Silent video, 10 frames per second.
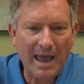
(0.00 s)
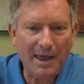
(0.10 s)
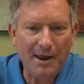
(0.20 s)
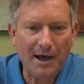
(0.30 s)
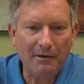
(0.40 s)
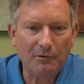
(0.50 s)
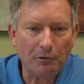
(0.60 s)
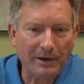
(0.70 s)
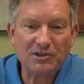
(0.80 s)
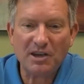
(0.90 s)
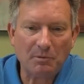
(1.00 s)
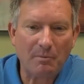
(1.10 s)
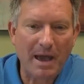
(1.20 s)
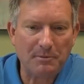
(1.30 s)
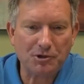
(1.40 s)
at uh, Grace
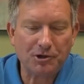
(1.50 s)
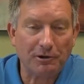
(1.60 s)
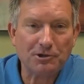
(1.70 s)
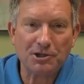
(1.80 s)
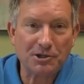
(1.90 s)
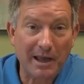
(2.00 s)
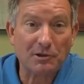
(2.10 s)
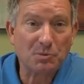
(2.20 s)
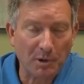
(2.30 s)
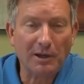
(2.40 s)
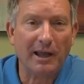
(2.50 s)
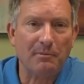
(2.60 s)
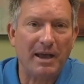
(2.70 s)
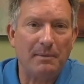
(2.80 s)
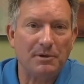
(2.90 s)
Temple Baptist Church. It's now Spring
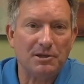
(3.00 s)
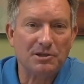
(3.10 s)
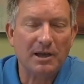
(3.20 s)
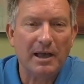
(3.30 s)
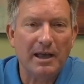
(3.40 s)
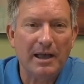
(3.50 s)
Lake Baptist.